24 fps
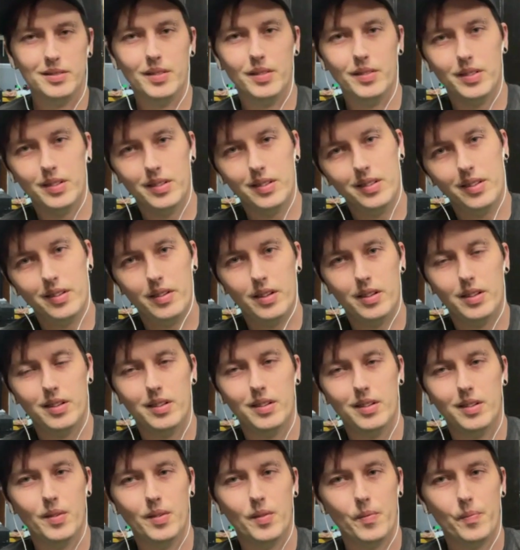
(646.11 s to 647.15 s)
uh,
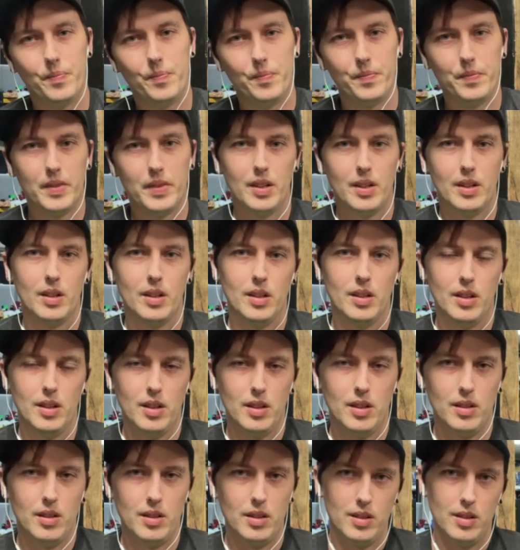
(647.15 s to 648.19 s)
the the soundtrack
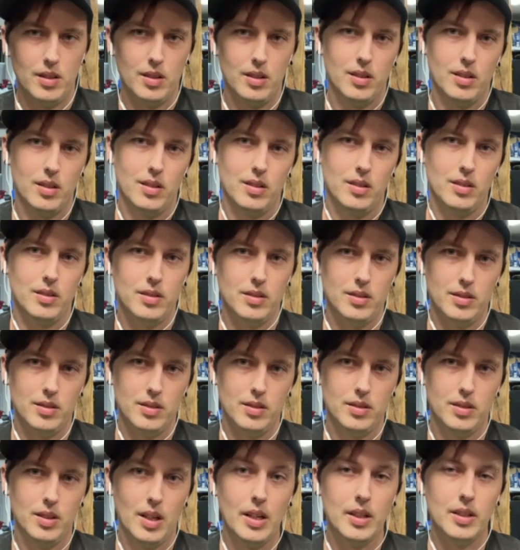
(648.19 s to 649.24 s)
and how it's like
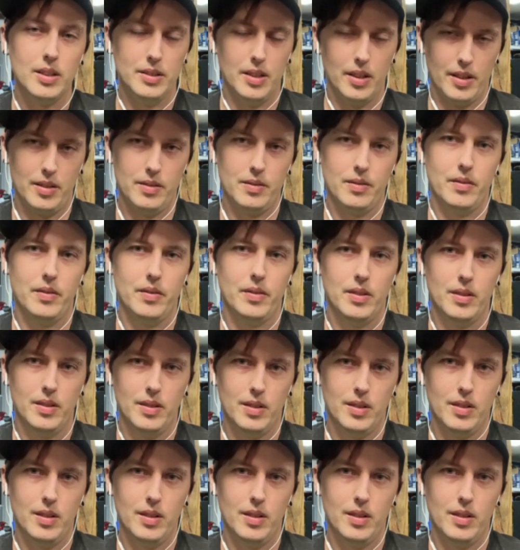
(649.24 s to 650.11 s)
incorporated into yeah. the film.